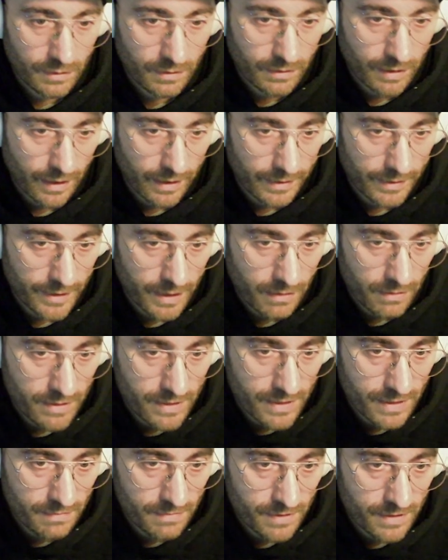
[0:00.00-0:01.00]
Okay, now
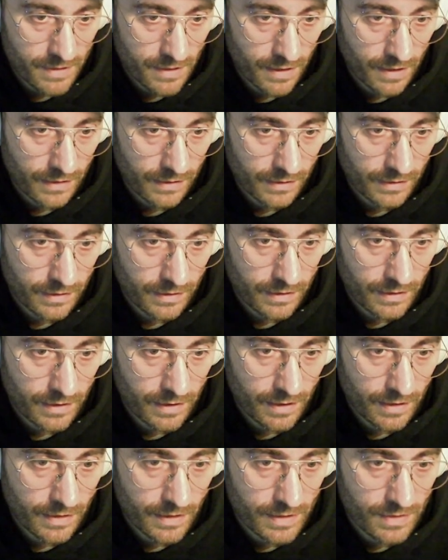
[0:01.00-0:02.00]
it seems that
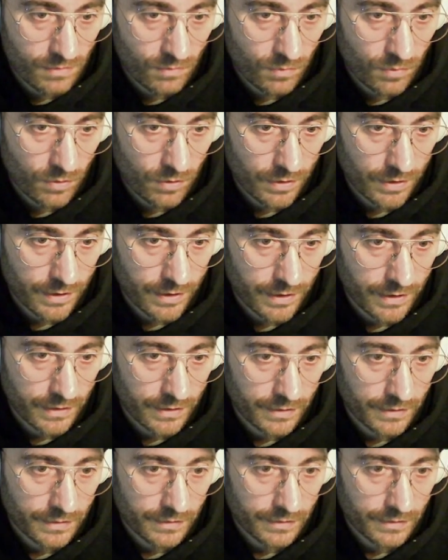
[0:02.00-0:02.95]
it is working.